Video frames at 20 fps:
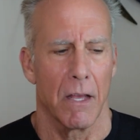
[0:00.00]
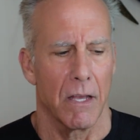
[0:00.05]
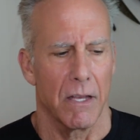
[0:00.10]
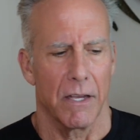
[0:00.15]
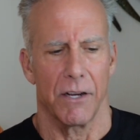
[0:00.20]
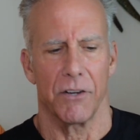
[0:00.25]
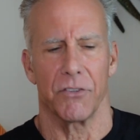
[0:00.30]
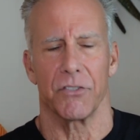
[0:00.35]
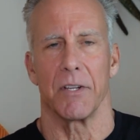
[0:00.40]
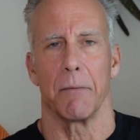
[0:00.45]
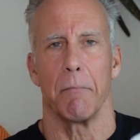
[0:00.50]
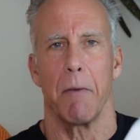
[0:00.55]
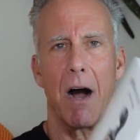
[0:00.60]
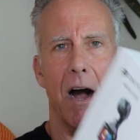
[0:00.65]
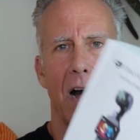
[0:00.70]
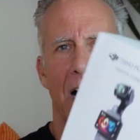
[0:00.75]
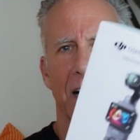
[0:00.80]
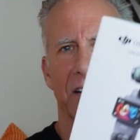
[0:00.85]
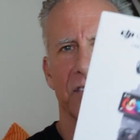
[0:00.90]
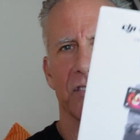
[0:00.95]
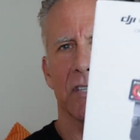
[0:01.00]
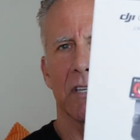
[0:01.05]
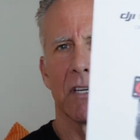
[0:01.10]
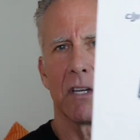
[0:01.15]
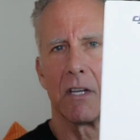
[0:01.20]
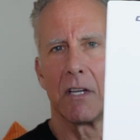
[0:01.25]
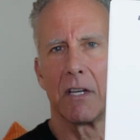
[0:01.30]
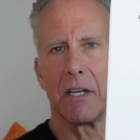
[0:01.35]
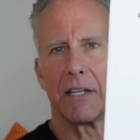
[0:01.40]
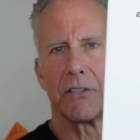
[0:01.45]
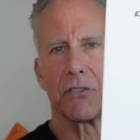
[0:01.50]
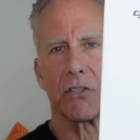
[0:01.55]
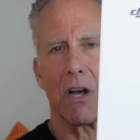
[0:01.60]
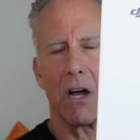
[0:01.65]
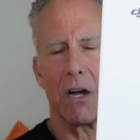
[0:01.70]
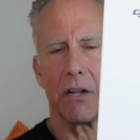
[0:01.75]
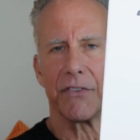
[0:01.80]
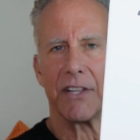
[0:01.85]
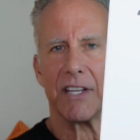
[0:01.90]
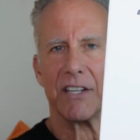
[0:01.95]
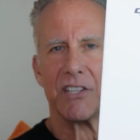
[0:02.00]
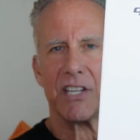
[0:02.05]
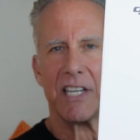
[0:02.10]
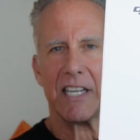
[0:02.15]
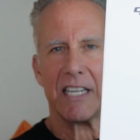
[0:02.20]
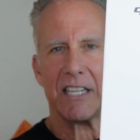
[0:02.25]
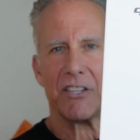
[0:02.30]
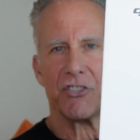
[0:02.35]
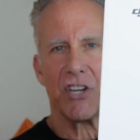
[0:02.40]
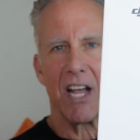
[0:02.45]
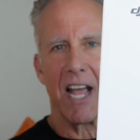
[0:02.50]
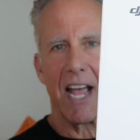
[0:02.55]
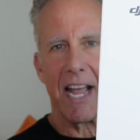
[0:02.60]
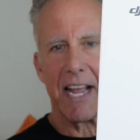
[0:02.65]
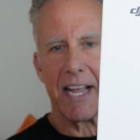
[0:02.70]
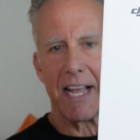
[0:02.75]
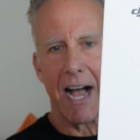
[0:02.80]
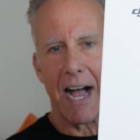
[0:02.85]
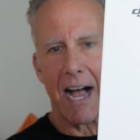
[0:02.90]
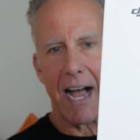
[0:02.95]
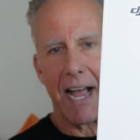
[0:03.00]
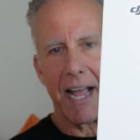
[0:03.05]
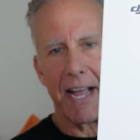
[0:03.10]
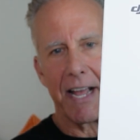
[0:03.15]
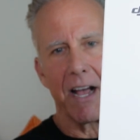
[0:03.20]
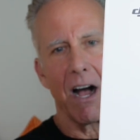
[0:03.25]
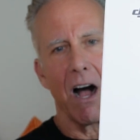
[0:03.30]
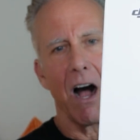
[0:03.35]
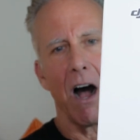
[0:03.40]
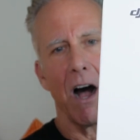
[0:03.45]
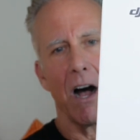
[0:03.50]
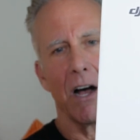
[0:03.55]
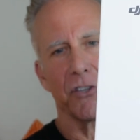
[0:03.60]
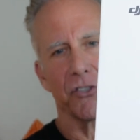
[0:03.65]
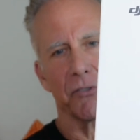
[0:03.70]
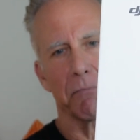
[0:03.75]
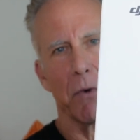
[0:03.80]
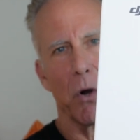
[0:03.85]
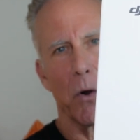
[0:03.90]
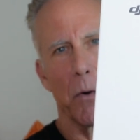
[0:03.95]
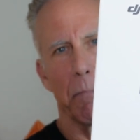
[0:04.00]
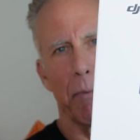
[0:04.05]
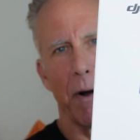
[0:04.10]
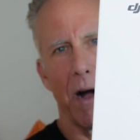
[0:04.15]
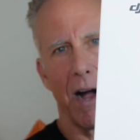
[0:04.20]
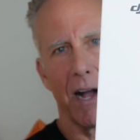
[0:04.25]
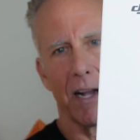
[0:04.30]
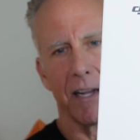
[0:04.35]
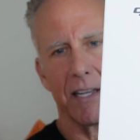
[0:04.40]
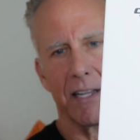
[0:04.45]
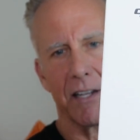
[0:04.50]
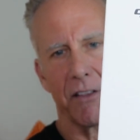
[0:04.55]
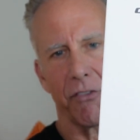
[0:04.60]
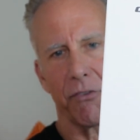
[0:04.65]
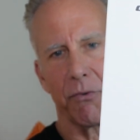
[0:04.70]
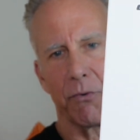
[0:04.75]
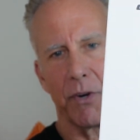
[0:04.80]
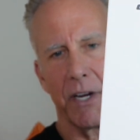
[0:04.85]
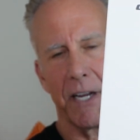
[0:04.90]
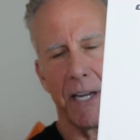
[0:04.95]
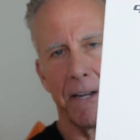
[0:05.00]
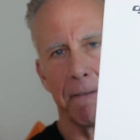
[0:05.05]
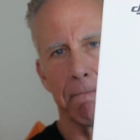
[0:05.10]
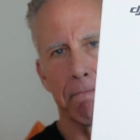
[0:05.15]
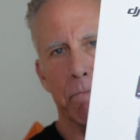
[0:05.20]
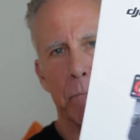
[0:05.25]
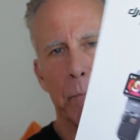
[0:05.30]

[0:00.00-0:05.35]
Here's the box. It's called the DJI Osmo Pocket 3.